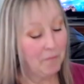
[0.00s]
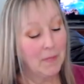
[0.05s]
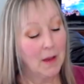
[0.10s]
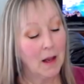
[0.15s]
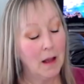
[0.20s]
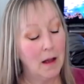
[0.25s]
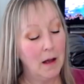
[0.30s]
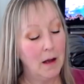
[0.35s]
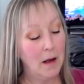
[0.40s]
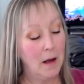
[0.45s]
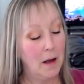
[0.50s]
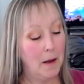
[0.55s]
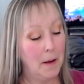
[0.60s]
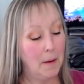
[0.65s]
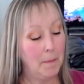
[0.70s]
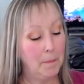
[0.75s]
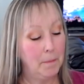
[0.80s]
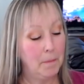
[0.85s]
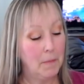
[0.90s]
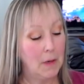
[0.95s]

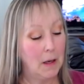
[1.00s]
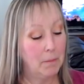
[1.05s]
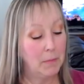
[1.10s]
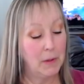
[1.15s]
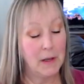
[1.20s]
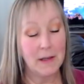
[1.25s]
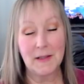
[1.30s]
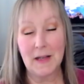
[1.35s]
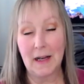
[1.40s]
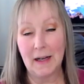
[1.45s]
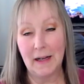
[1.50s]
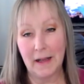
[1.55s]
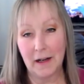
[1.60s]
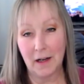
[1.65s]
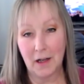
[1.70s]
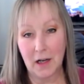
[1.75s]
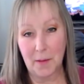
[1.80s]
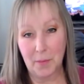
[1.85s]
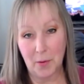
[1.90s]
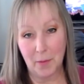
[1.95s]
Plus I can get a
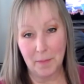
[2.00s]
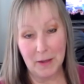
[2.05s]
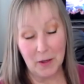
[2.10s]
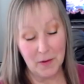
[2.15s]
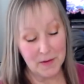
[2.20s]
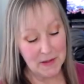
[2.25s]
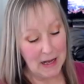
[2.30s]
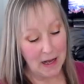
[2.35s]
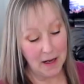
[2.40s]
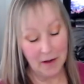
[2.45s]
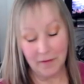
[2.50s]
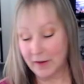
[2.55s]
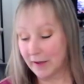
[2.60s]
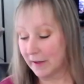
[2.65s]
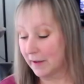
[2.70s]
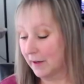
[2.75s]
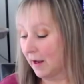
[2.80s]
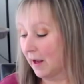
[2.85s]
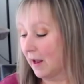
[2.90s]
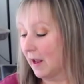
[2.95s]
couple meals out of it.
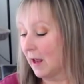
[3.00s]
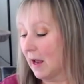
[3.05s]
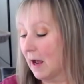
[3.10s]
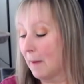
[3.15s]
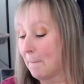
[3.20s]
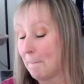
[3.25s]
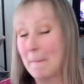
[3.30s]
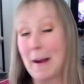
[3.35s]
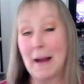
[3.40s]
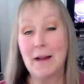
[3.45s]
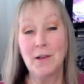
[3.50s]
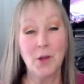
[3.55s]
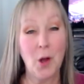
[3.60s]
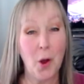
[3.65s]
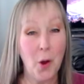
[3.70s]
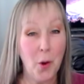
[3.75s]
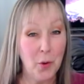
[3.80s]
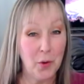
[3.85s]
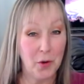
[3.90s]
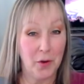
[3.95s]
My
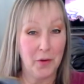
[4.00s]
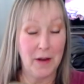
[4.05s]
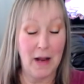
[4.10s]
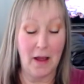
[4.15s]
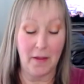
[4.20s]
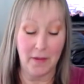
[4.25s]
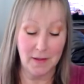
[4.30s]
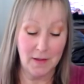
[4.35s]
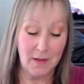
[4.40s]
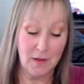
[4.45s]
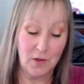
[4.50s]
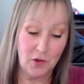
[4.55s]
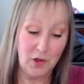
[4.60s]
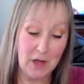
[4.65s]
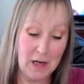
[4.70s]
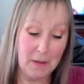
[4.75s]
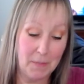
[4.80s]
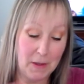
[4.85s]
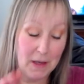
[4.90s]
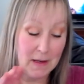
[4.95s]
total, now this is
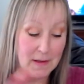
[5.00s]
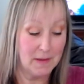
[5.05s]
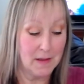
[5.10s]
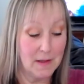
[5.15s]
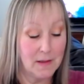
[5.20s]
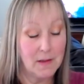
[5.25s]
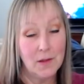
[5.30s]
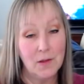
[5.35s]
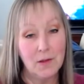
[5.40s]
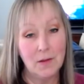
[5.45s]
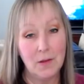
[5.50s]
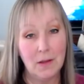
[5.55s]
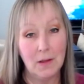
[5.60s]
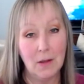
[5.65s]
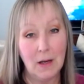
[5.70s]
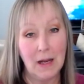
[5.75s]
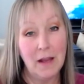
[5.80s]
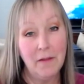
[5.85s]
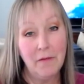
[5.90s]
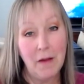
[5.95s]
cheap because
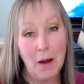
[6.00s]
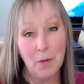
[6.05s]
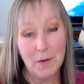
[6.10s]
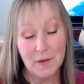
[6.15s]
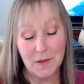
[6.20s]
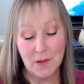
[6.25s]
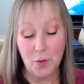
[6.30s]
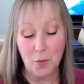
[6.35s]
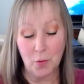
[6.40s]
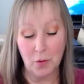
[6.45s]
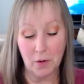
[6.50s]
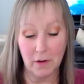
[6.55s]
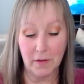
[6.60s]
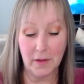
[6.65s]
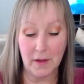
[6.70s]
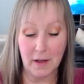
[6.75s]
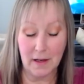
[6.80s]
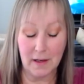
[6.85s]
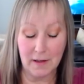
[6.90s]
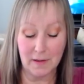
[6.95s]
if I was to order
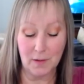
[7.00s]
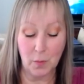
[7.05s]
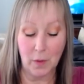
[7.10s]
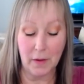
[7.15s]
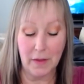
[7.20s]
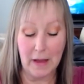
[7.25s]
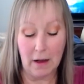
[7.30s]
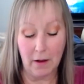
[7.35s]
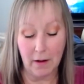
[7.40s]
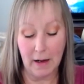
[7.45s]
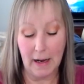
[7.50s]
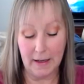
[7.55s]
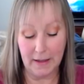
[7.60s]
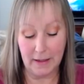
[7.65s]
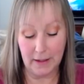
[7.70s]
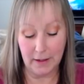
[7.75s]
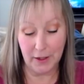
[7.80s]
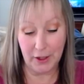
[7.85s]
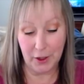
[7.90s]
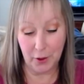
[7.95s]
this without any
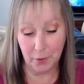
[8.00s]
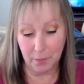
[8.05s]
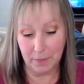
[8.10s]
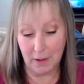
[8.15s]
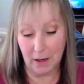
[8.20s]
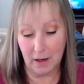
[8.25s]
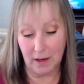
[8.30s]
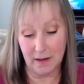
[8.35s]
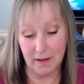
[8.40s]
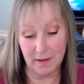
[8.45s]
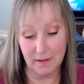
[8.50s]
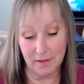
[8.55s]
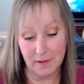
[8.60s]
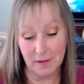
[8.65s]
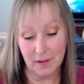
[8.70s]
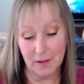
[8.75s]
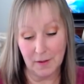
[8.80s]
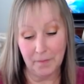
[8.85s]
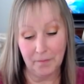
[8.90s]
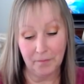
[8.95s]
coupons,
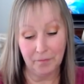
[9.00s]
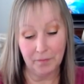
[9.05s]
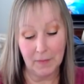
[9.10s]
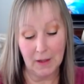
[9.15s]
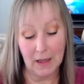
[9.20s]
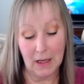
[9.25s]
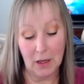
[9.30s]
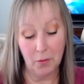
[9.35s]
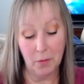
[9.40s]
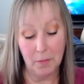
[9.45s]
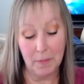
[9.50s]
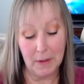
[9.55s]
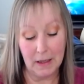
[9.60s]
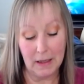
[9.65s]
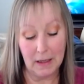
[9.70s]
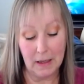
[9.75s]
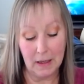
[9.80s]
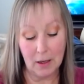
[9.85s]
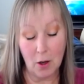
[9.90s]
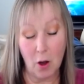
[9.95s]
it would
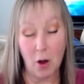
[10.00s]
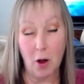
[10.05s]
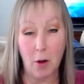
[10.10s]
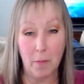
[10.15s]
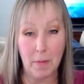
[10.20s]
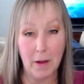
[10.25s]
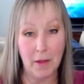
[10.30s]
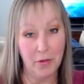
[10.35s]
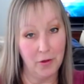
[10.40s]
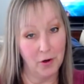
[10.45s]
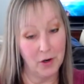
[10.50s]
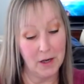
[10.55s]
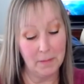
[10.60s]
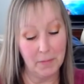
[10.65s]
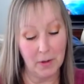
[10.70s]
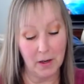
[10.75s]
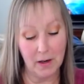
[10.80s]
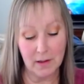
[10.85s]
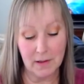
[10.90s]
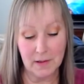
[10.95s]
be all but 30
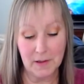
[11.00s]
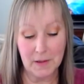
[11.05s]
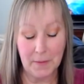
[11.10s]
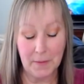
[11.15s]
bucks.